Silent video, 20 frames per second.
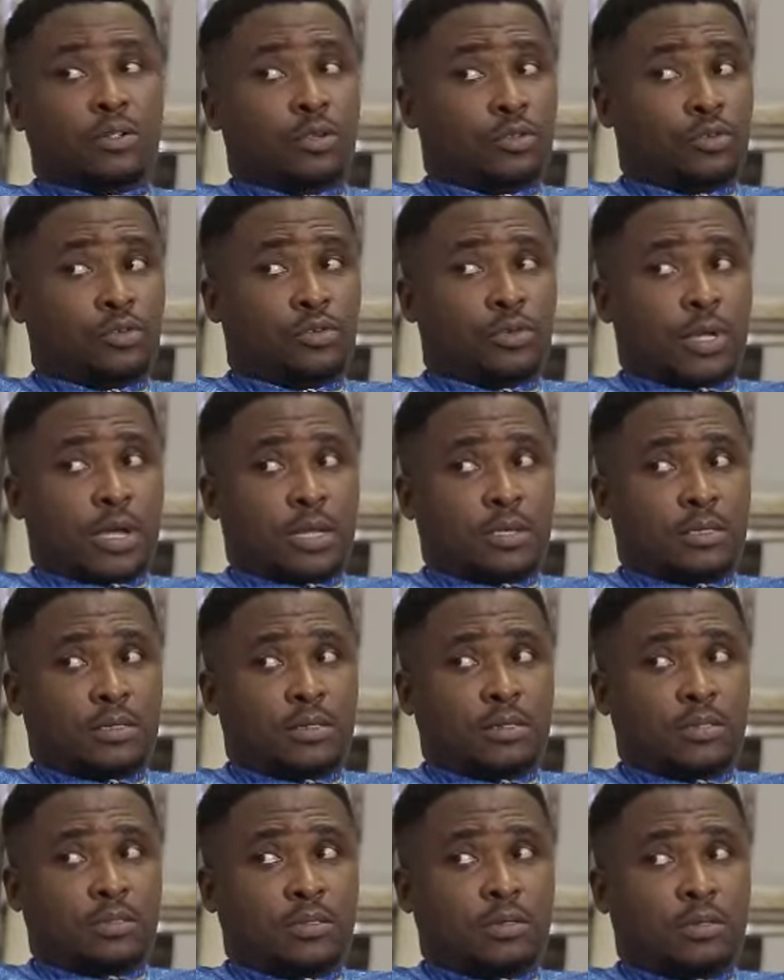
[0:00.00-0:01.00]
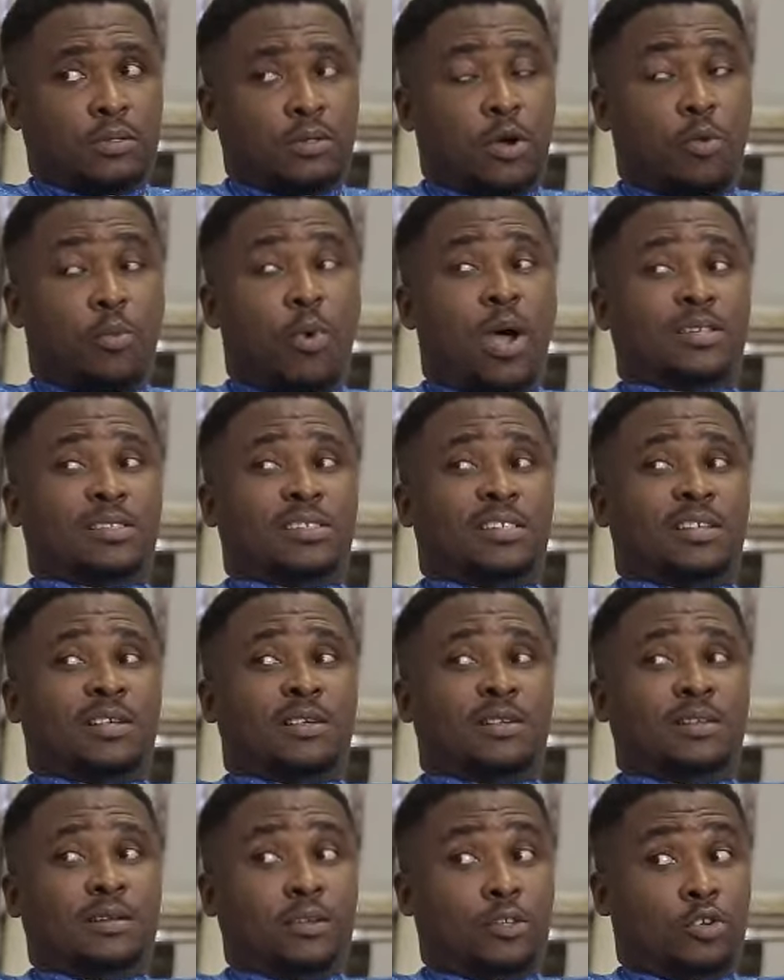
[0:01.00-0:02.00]
Don't do that.
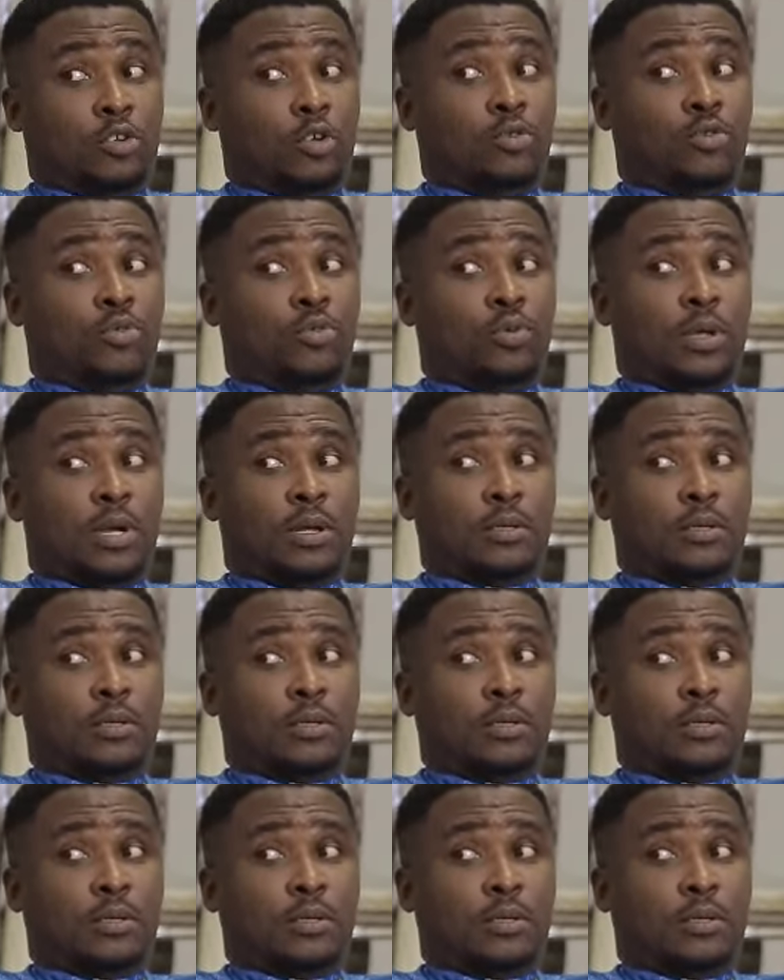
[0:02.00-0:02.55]
Awasabi, don't do